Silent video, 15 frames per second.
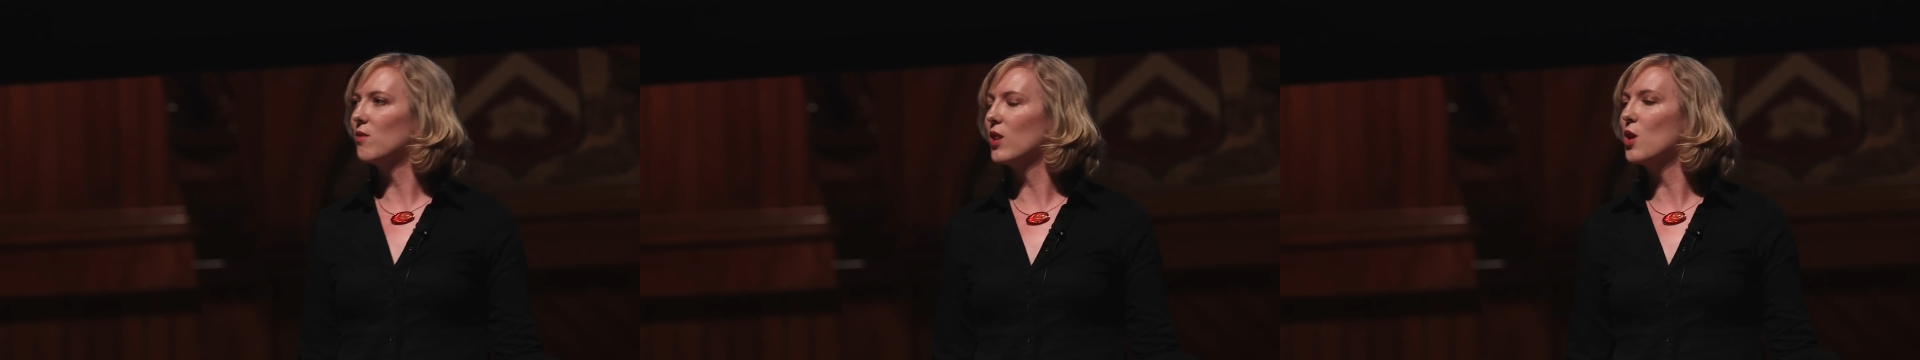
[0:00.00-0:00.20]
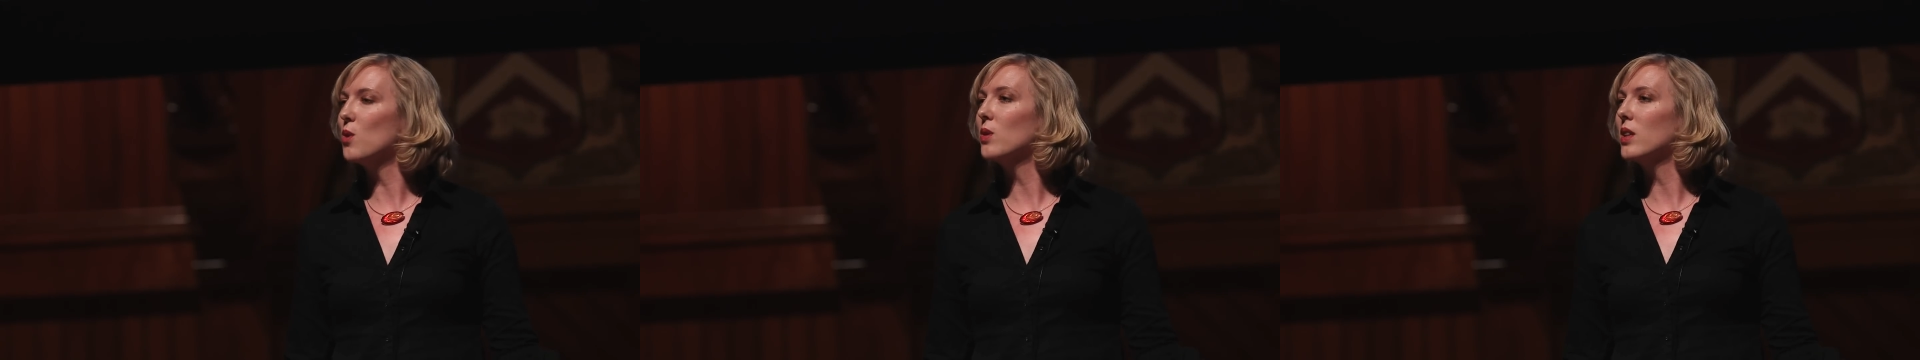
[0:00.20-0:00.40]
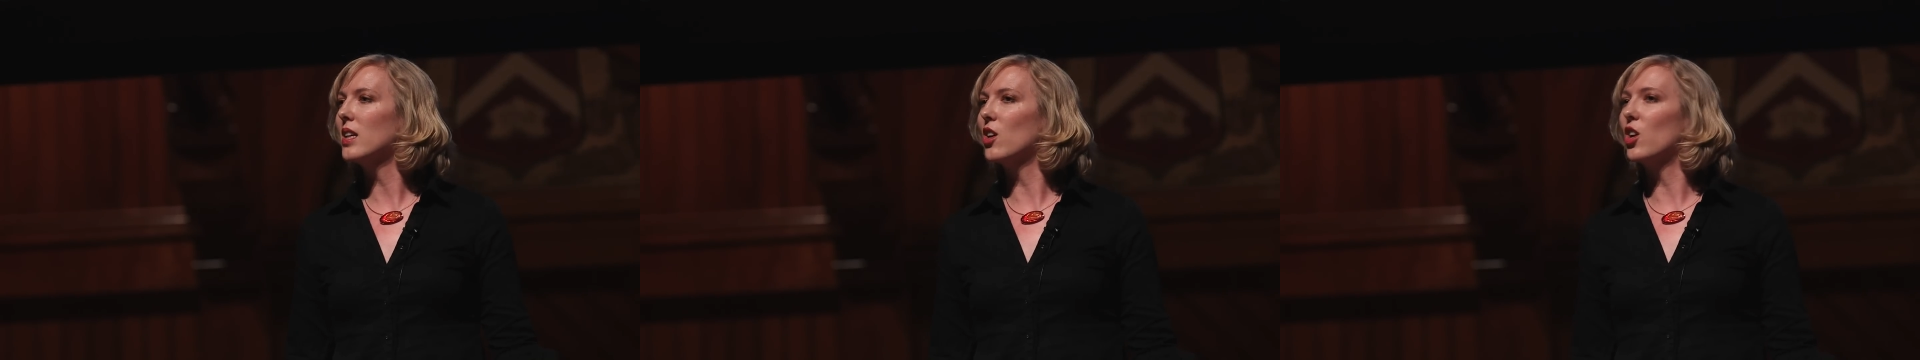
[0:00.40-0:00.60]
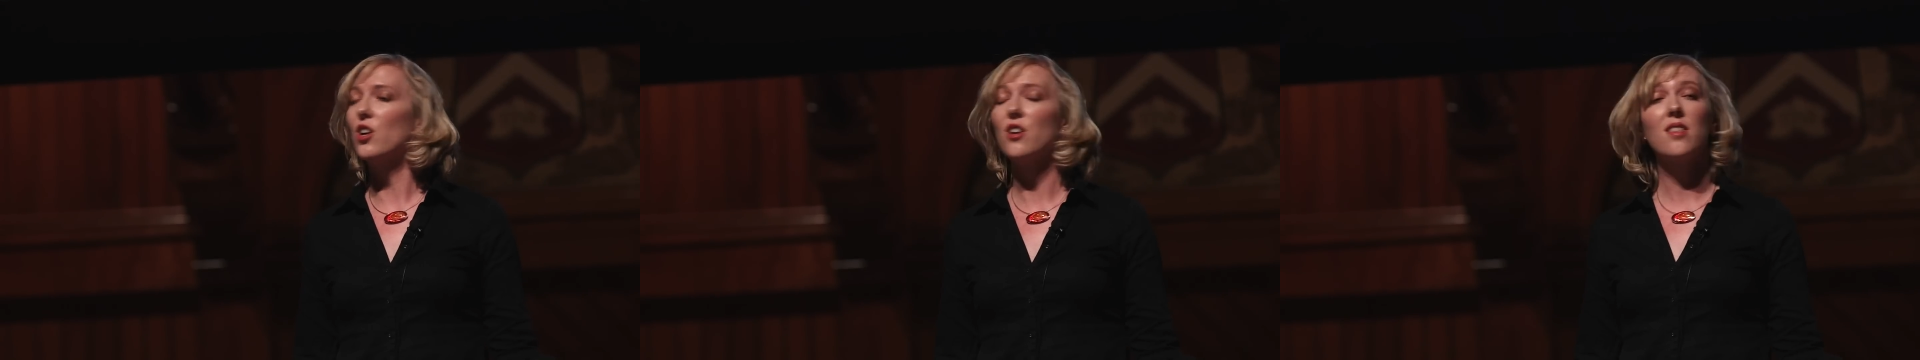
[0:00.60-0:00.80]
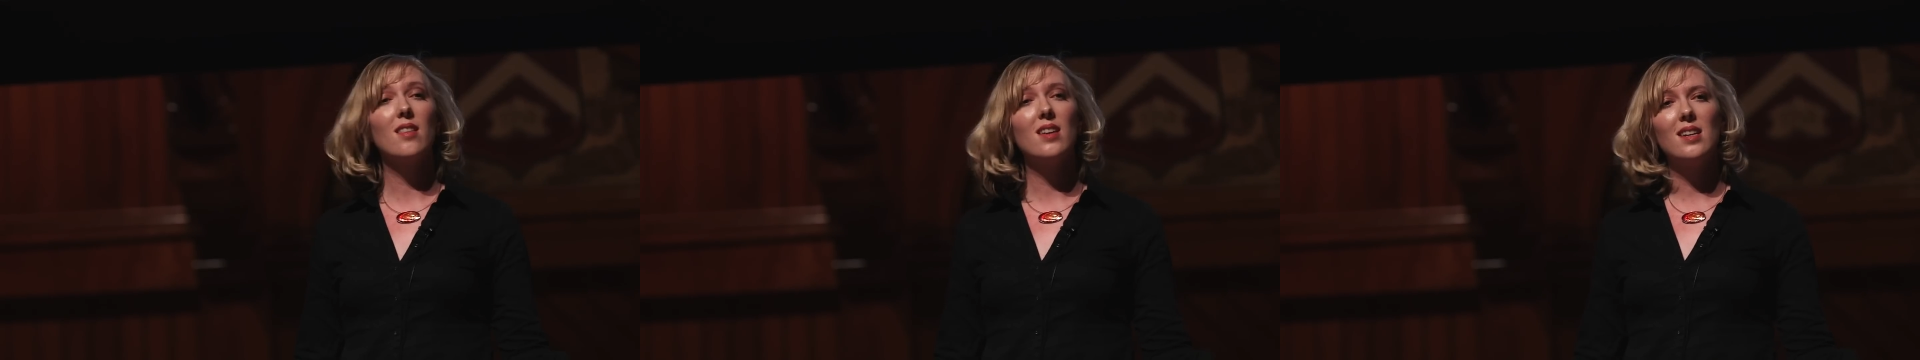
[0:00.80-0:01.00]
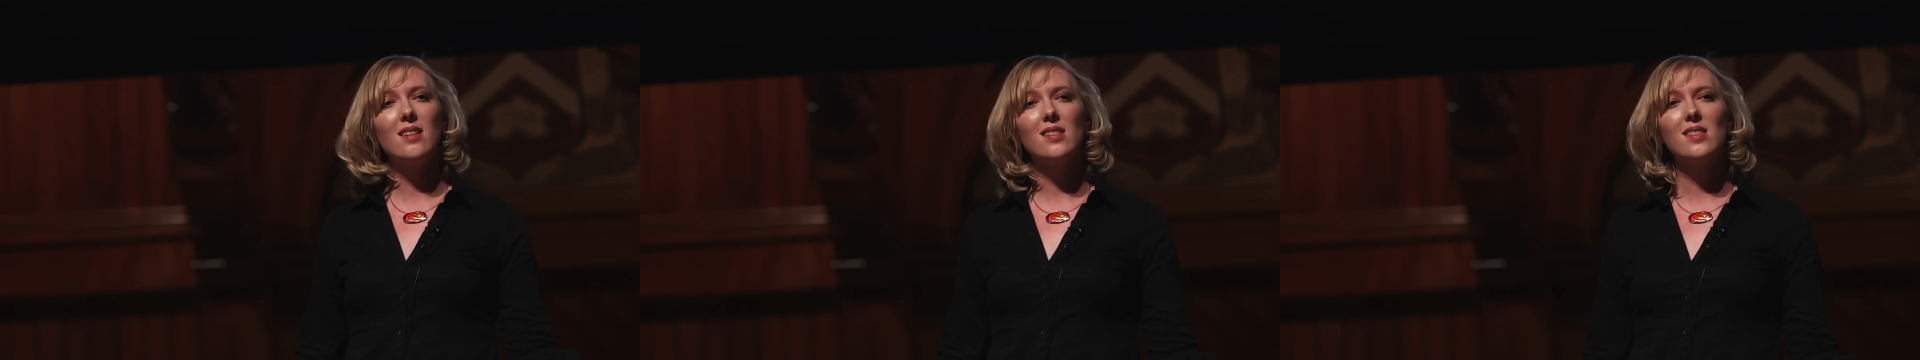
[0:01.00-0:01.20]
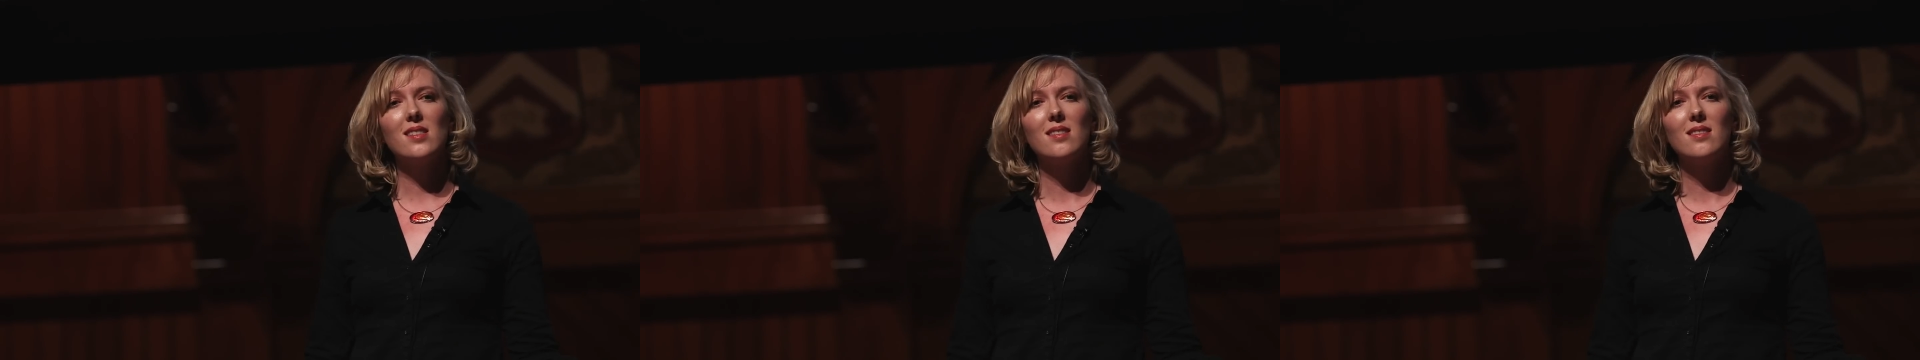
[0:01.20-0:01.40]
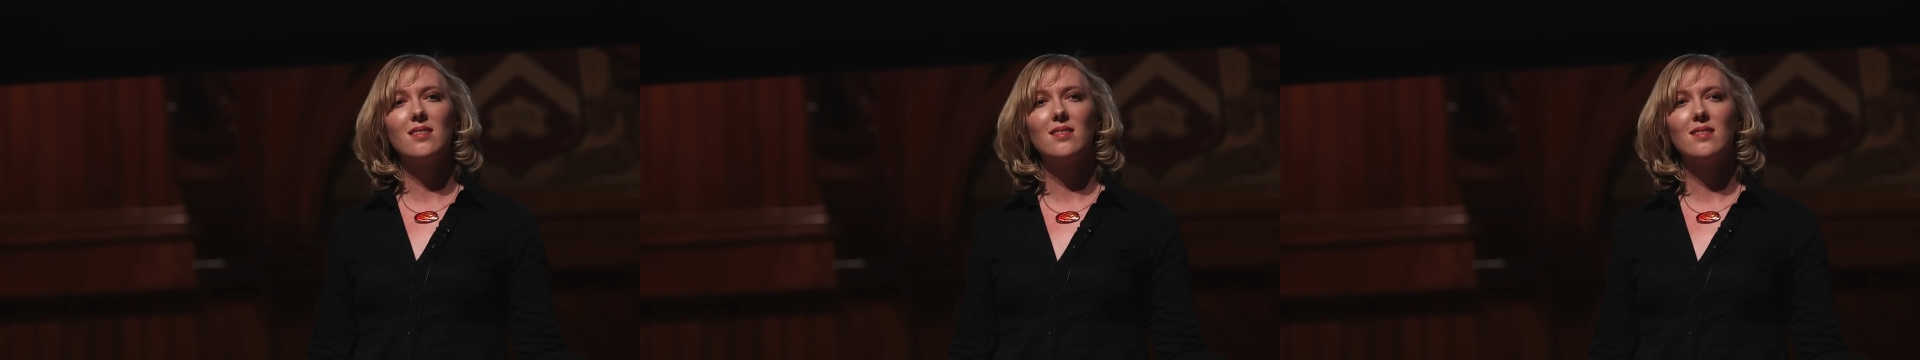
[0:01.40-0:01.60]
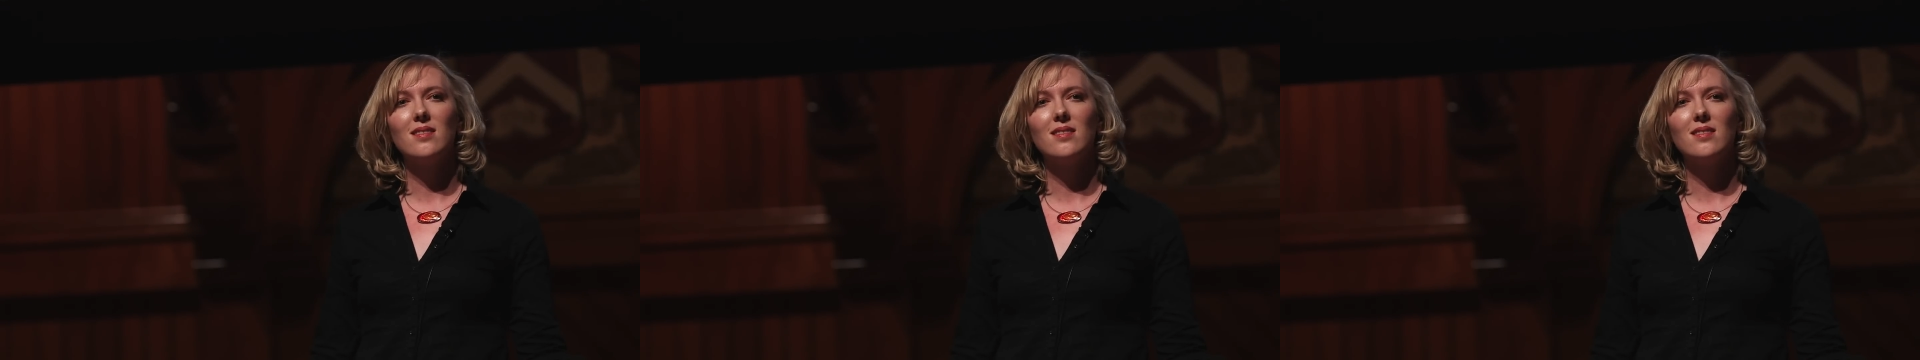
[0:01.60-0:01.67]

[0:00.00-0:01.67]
of lonely earthlings?